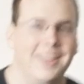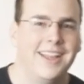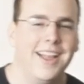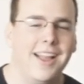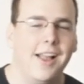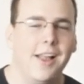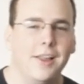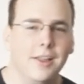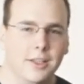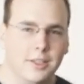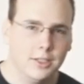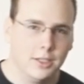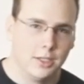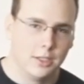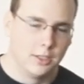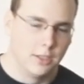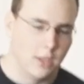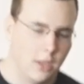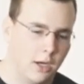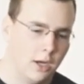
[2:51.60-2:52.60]
That's all you have to
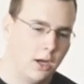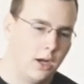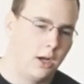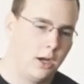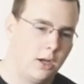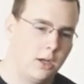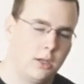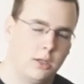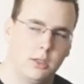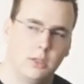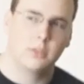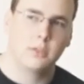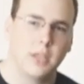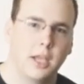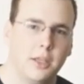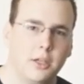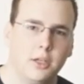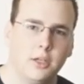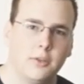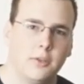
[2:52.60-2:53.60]
say?
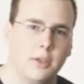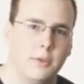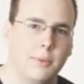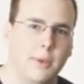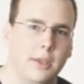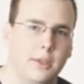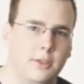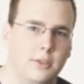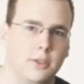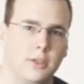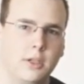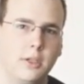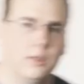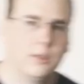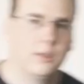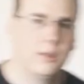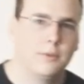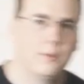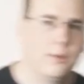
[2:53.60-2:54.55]
No, they're good teammates, you know.